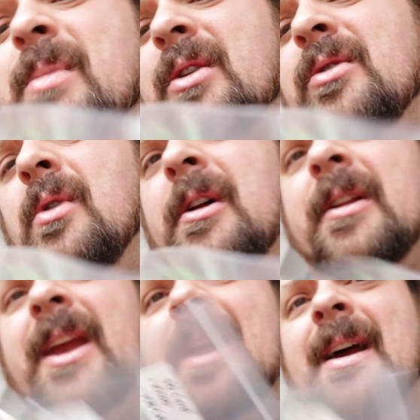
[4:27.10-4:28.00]
better
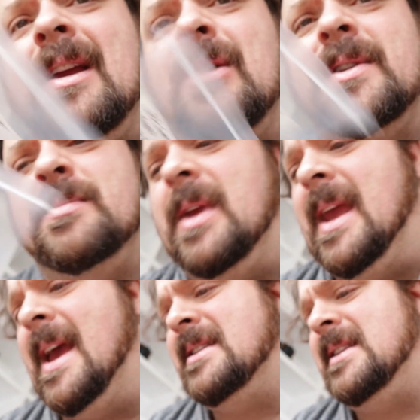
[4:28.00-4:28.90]
quality uh, U S
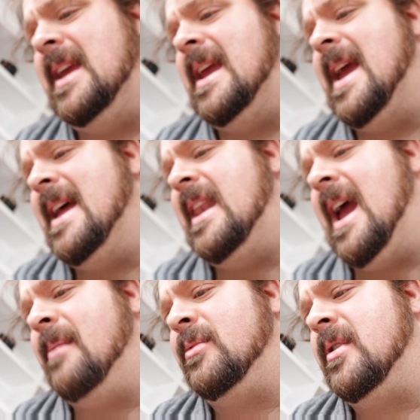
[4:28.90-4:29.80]
B S D
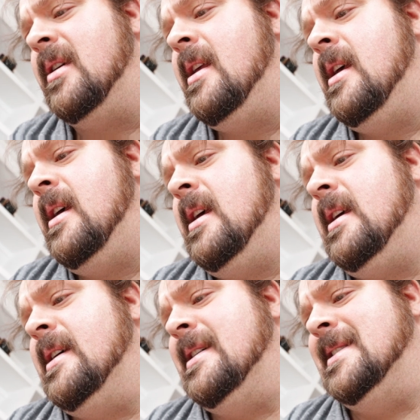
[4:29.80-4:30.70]
adapter,
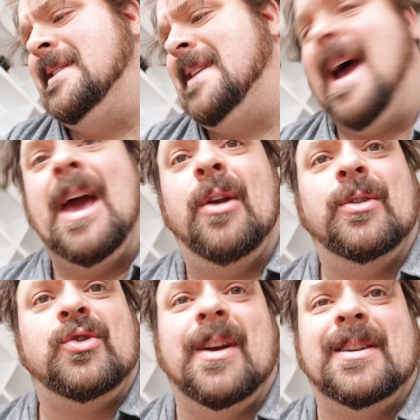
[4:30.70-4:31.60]
because I don't
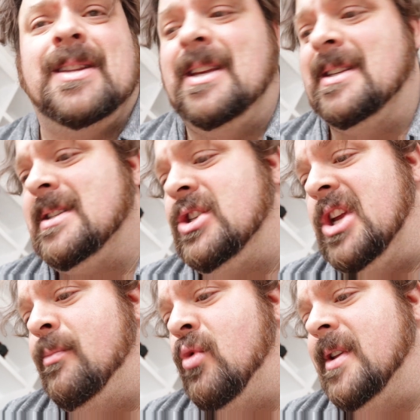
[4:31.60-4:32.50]
trust these
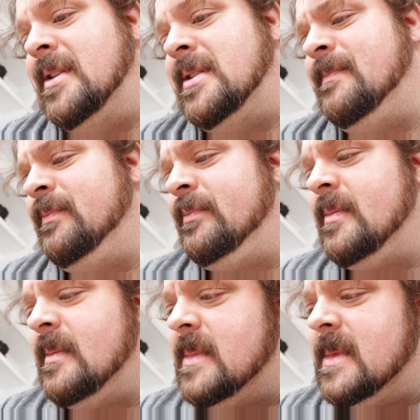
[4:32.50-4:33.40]
cheap ones.
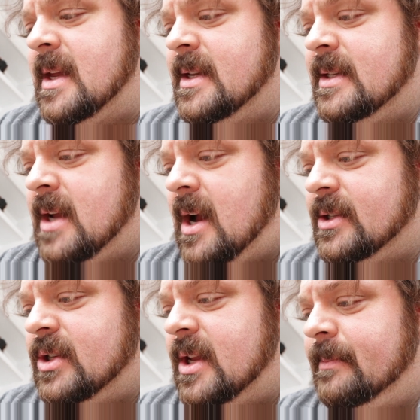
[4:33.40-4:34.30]
Just
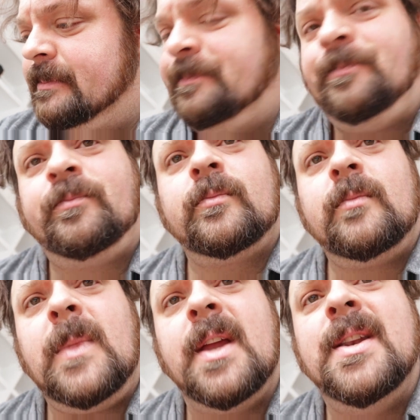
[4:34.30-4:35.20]
tossed it.
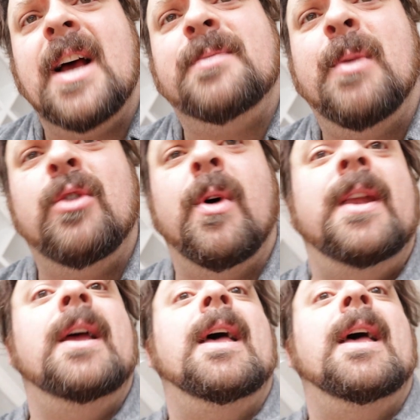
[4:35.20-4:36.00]
Toss my other one,